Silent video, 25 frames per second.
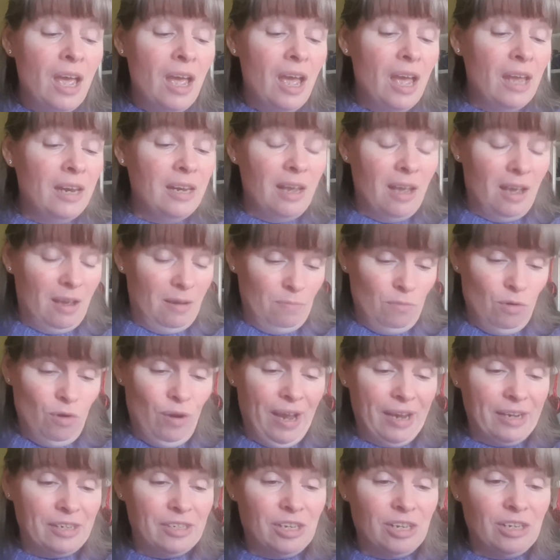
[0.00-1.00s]
and more
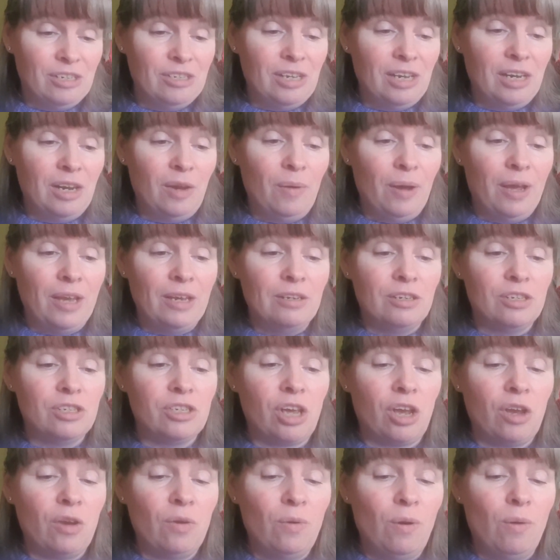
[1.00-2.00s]
hexagons anyway.
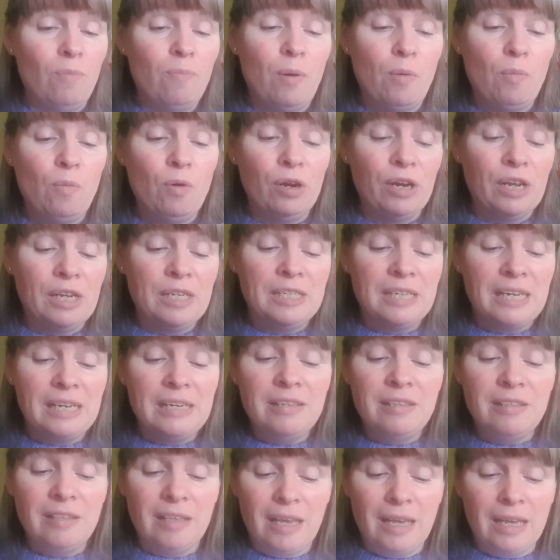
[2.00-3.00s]
So, but what I did
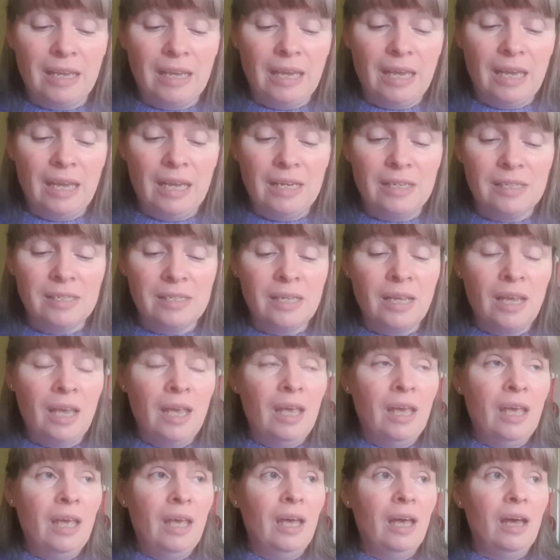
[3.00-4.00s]
think is,
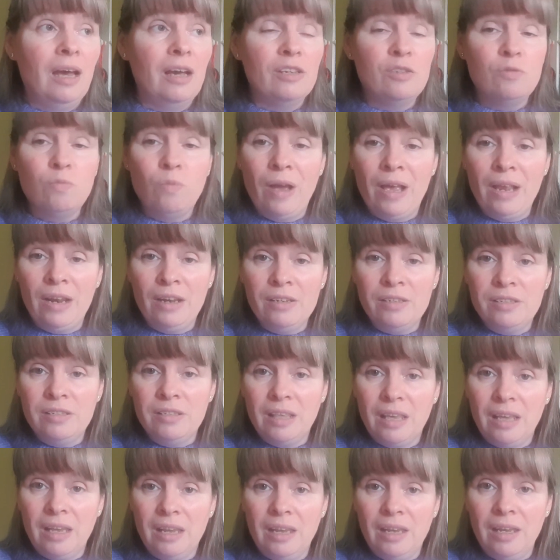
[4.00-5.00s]
as well as
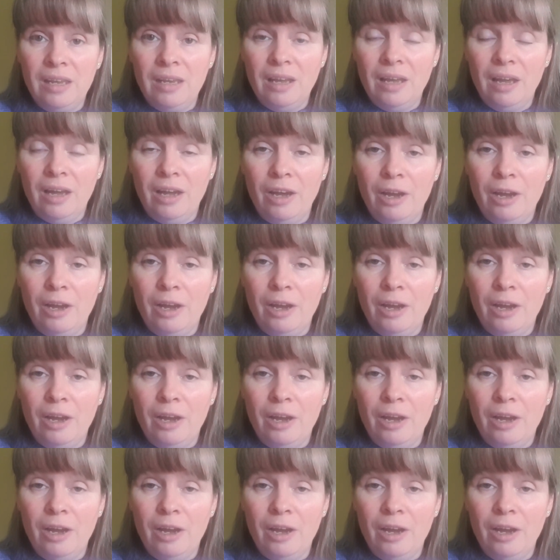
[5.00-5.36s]
the